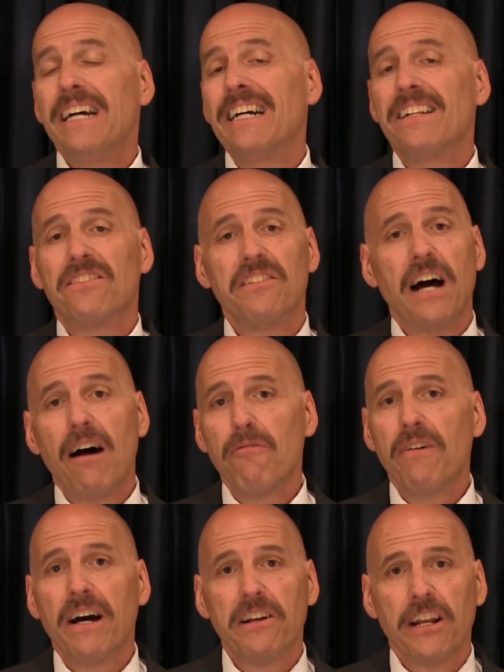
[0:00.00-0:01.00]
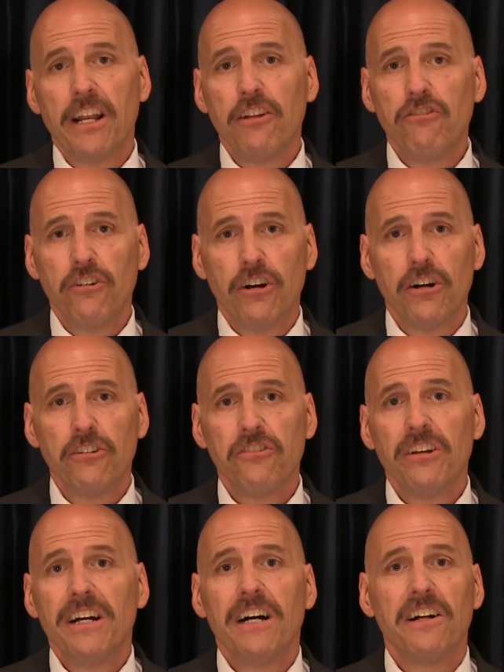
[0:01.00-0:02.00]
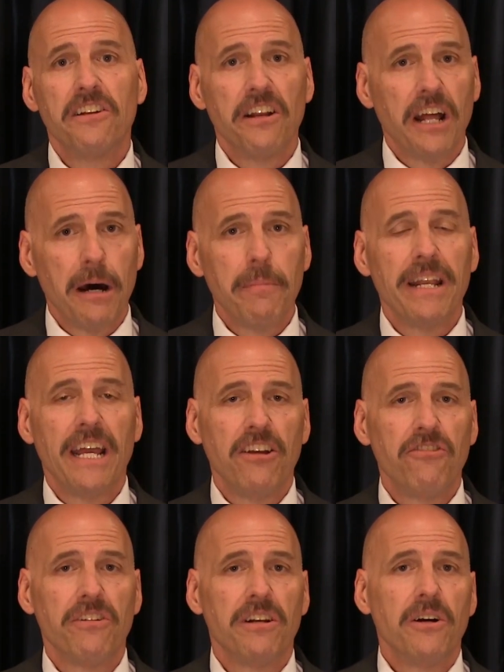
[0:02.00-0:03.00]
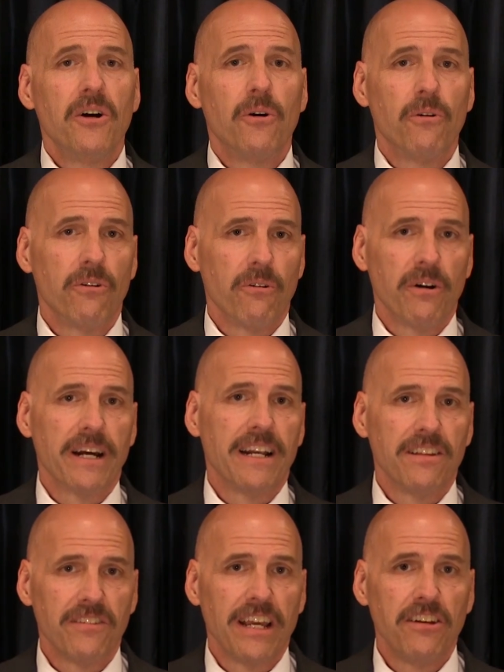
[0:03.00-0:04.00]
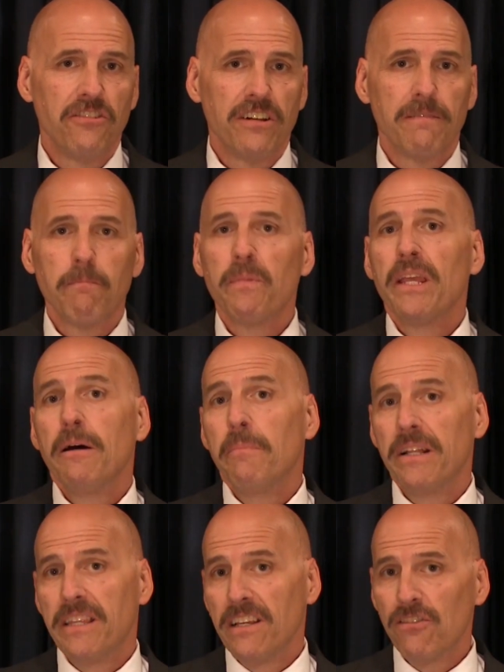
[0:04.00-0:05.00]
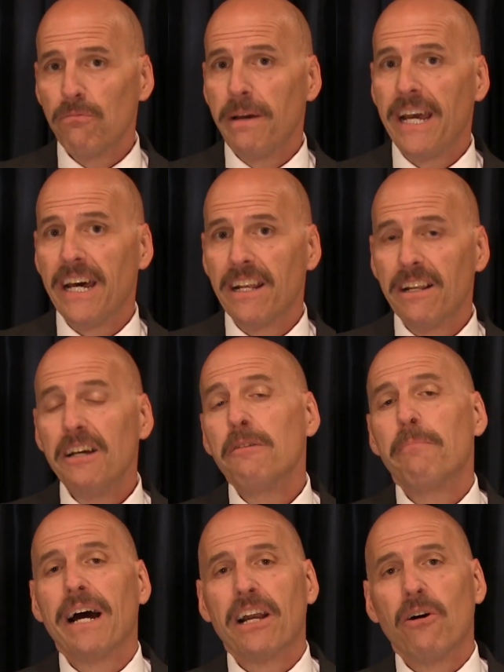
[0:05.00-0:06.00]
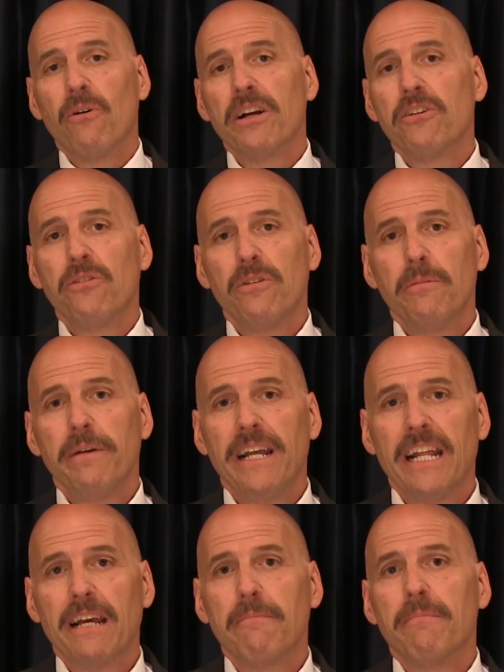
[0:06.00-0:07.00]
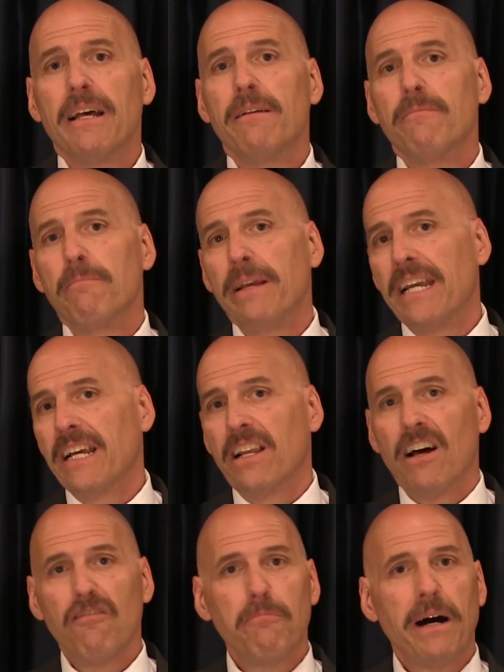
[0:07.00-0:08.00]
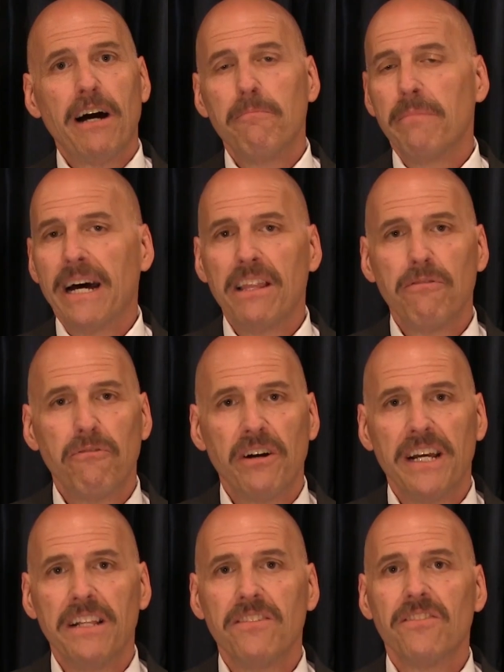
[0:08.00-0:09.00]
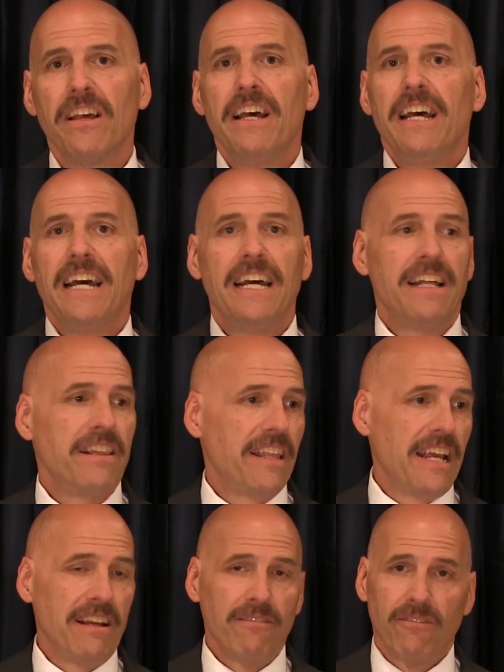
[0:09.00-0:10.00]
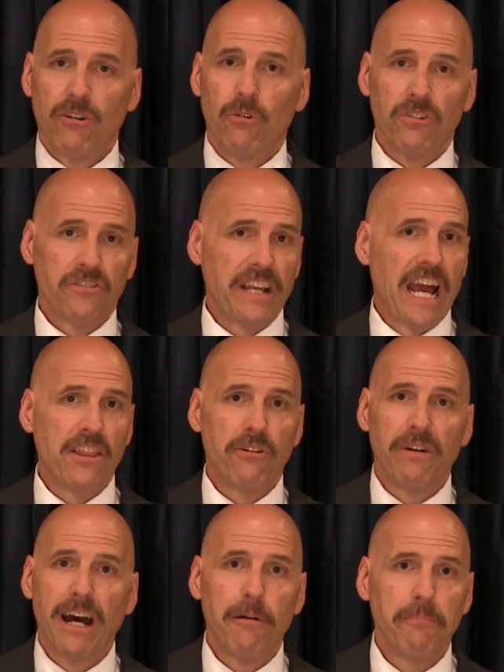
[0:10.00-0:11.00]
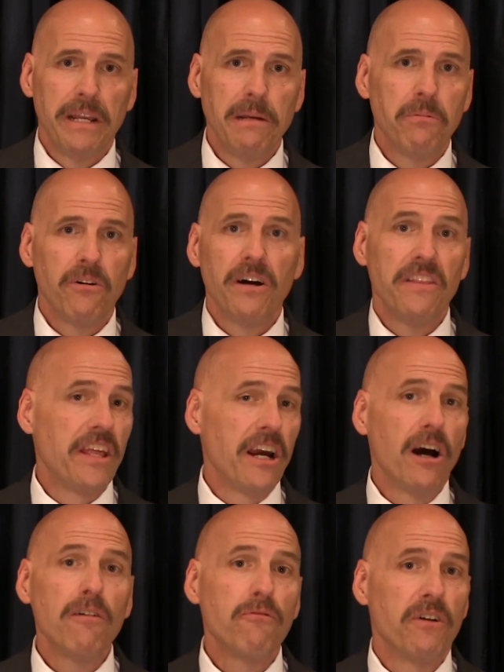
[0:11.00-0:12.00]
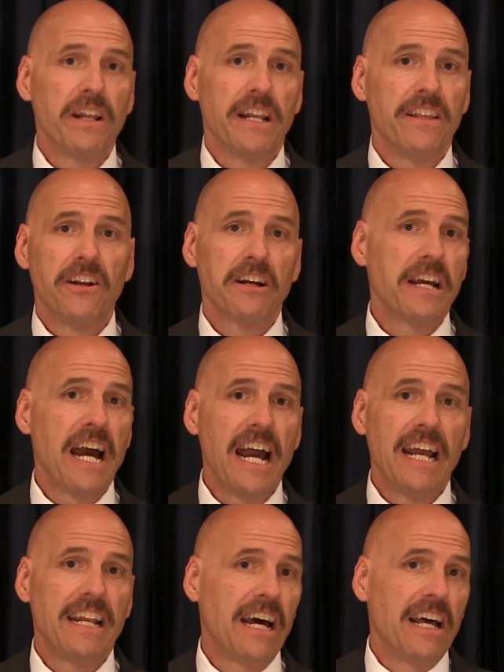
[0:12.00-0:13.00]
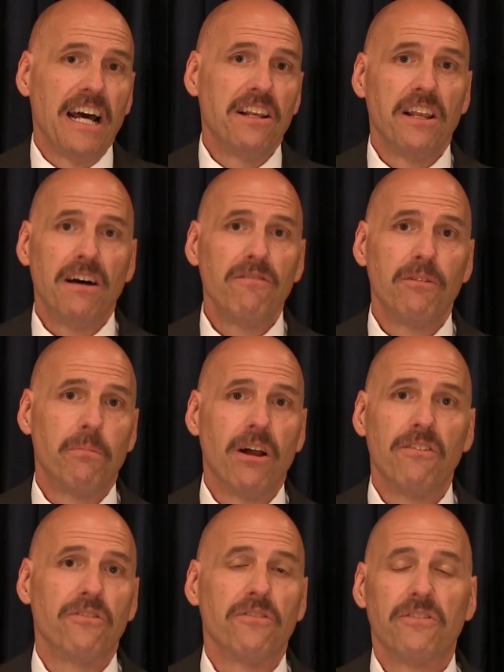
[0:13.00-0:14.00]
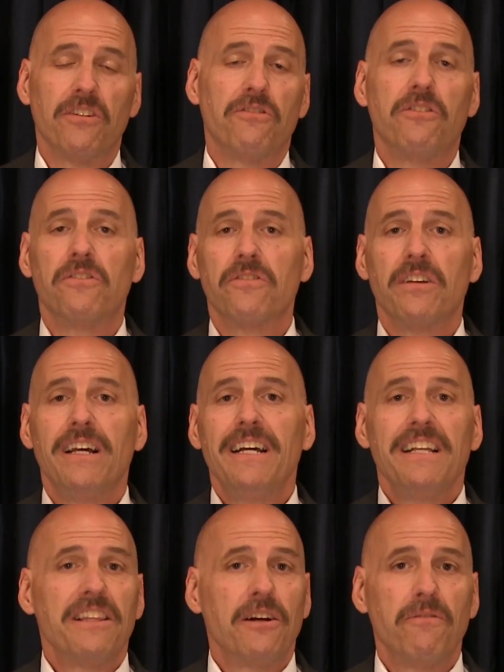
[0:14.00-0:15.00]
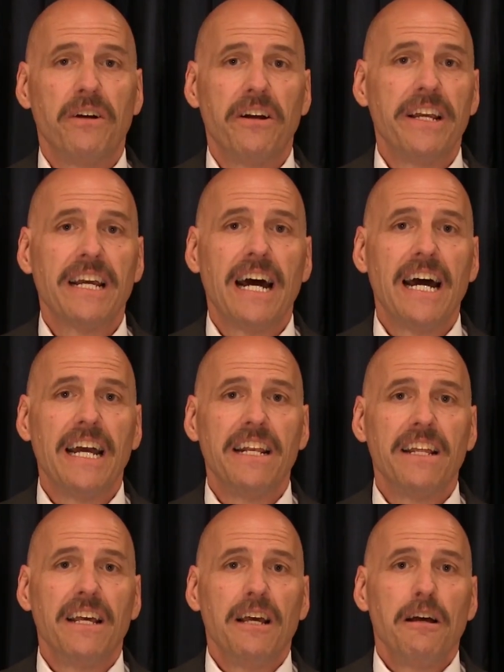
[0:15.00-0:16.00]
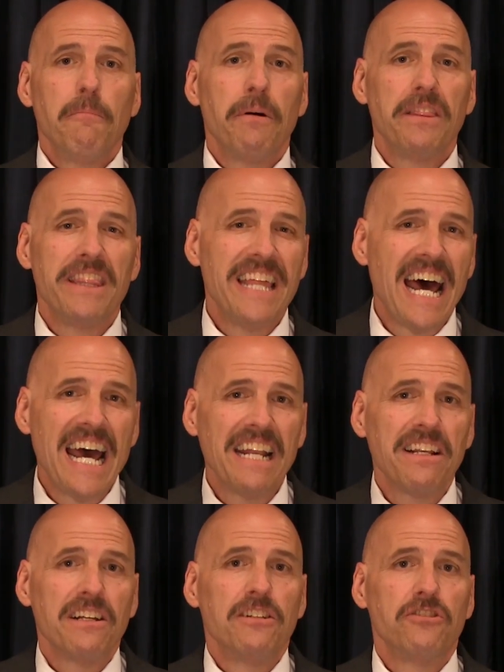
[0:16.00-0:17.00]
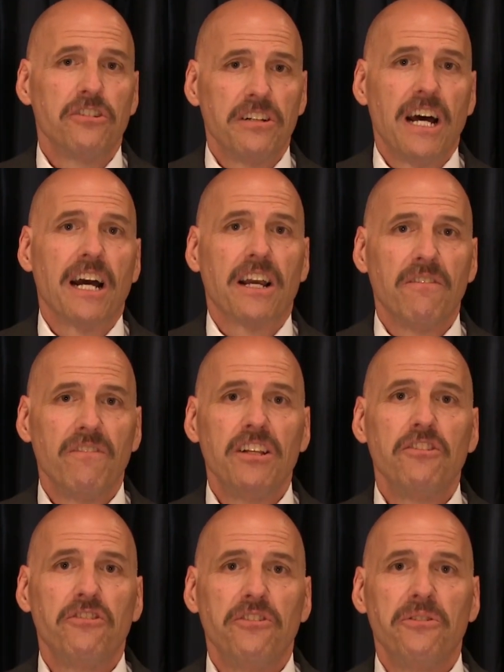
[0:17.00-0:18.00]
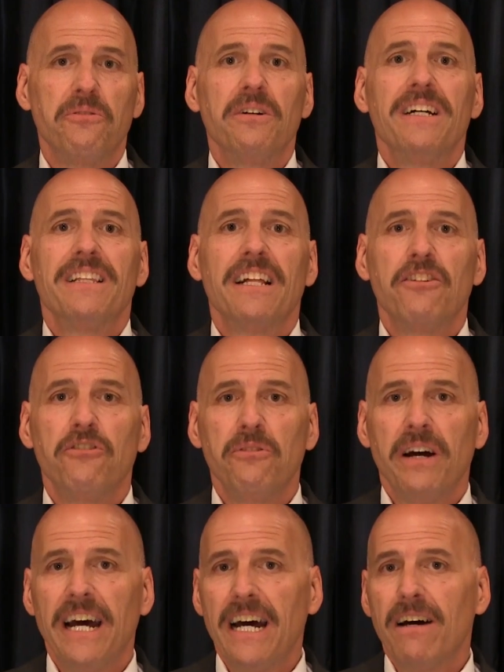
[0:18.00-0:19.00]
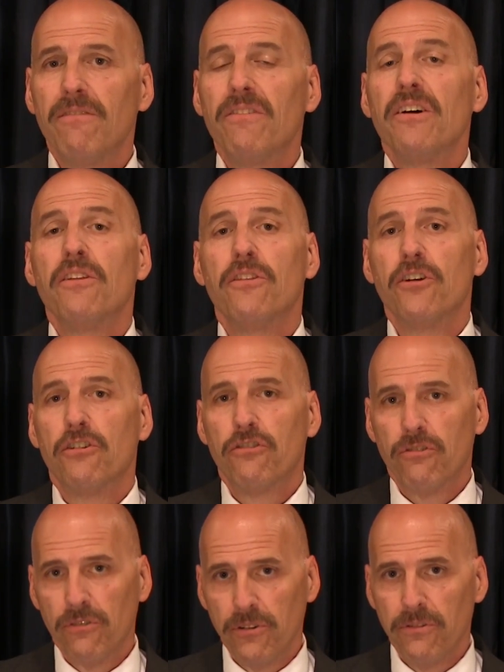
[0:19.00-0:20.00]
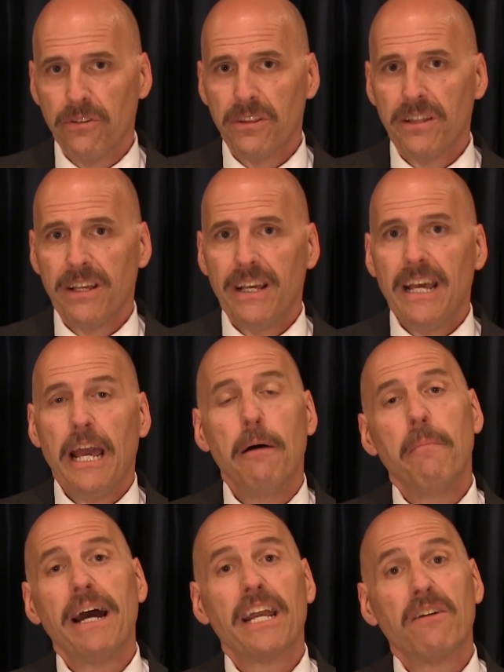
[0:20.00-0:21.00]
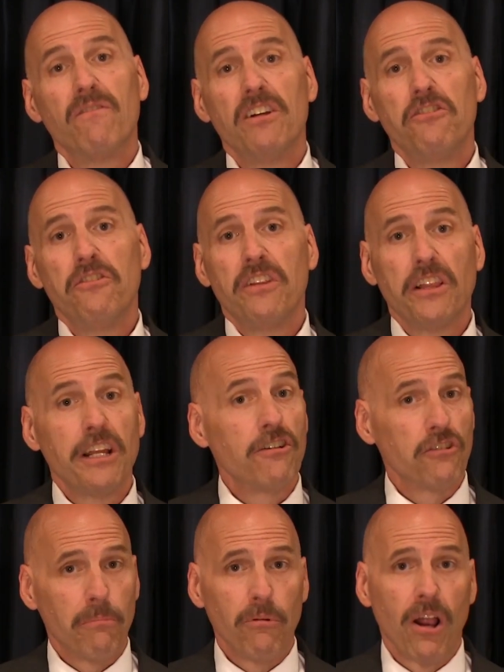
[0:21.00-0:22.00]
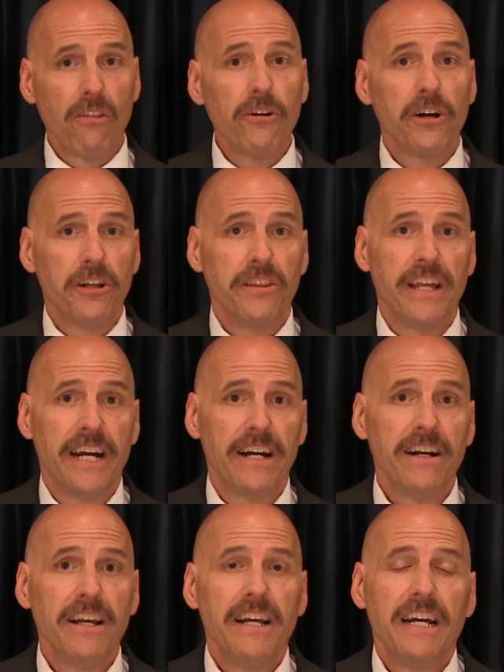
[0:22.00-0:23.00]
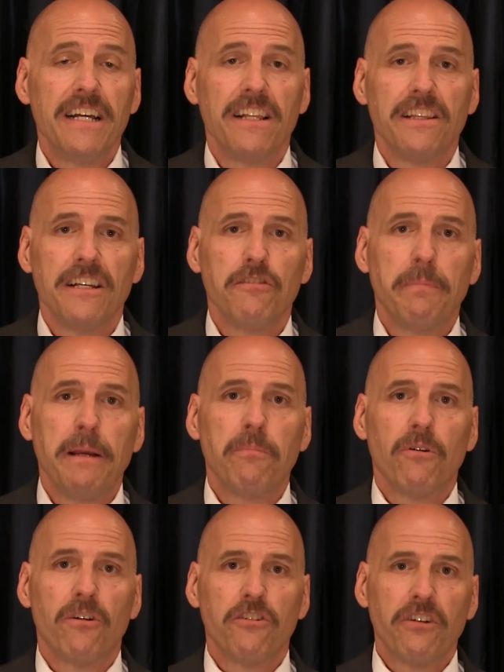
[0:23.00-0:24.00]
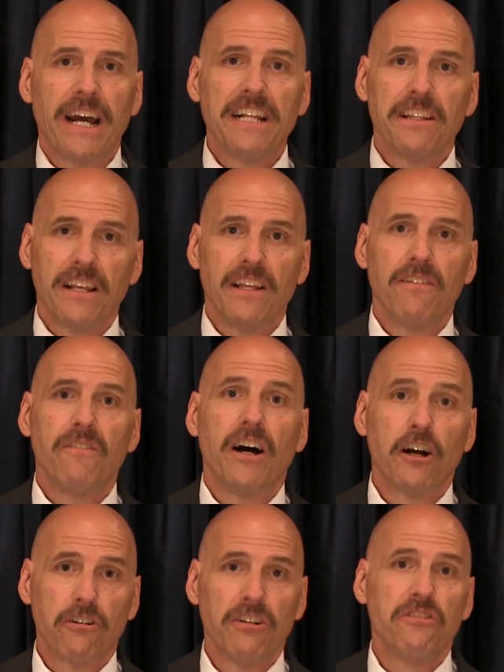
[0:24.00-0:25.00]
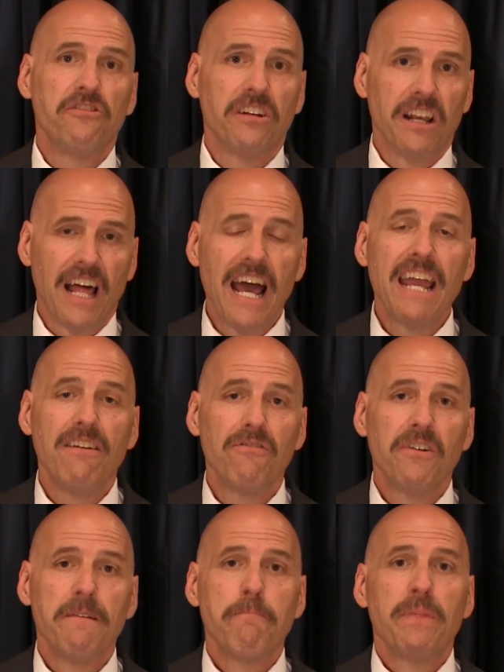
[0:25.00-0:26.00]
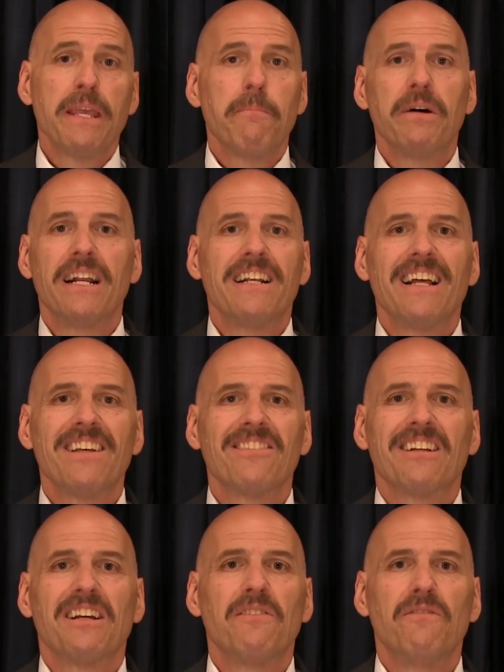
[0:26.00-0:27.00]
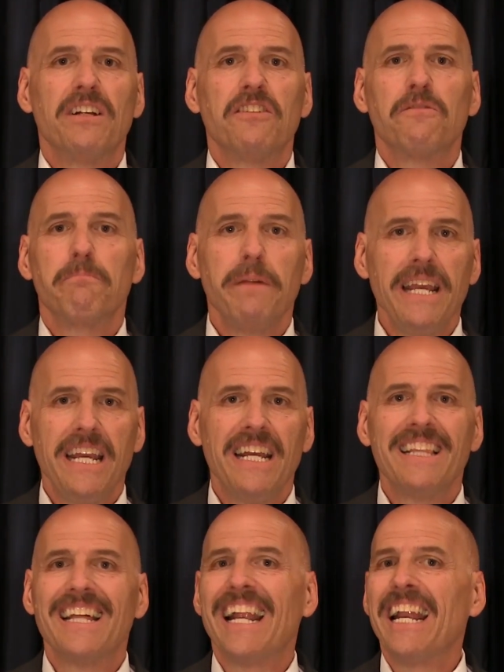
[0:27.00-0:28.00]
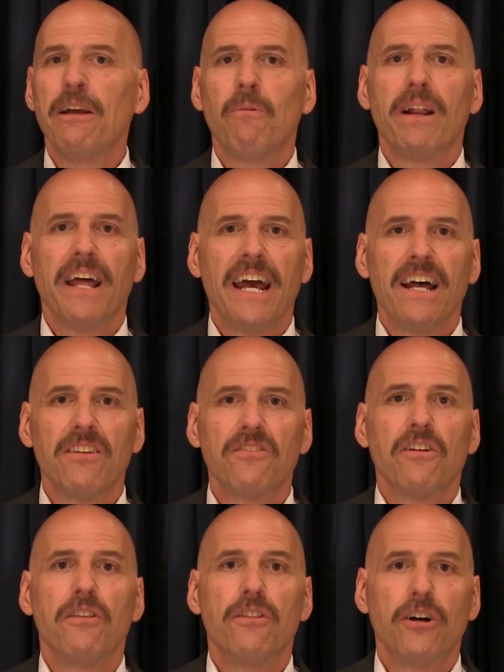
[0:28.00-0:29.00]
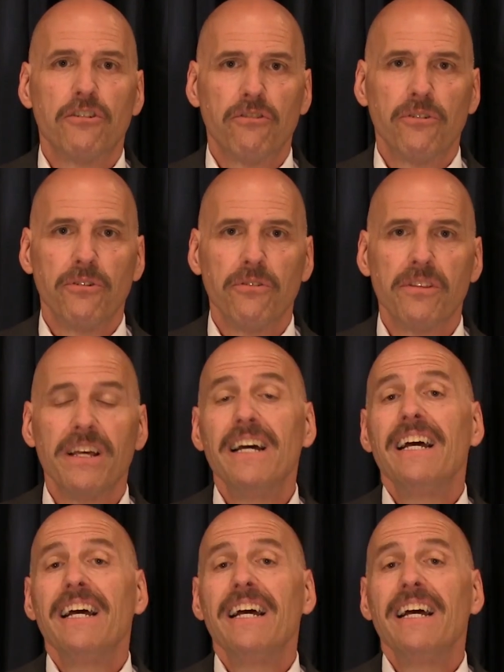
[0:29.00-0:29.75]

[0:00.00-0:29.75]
It's not found in a church, a denomination, or an organization. But this man, by going to a meeting and being loved by the friends, and they, of course, gather around people, and they are friendly, they're kind. I love the brothers and sisters. They're very kind. But that should not convince you that you have the truth. It might convince you that there's a brotherhood there and that these people are trying to live a Christian life, but it doesn't convince me that anyone has the truth.